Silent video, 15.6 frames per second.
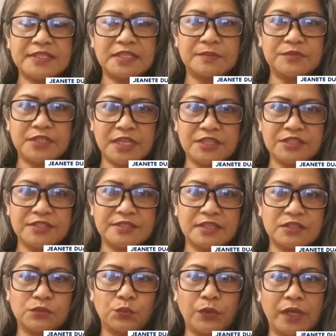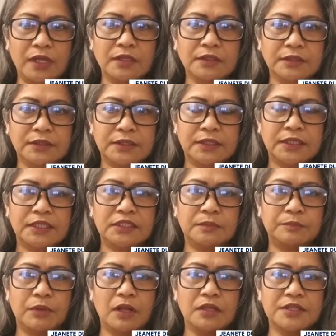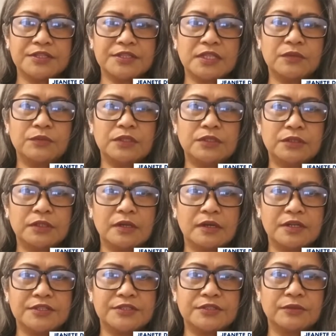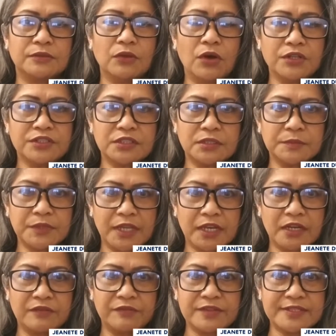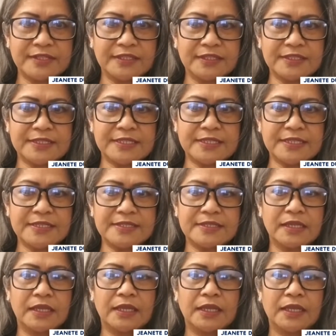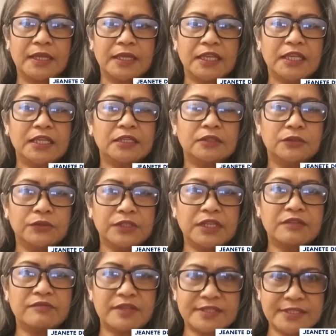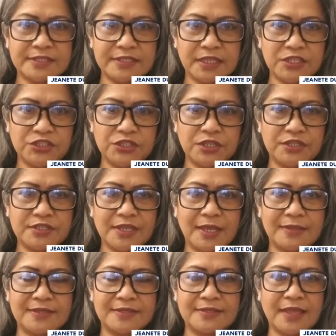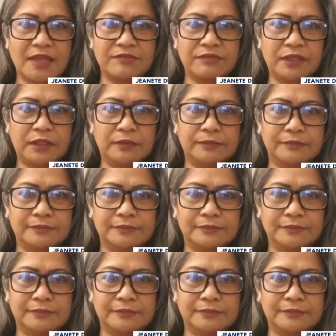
some changes as well in the policy with regards to long-term care facilities, including visitations and staffing.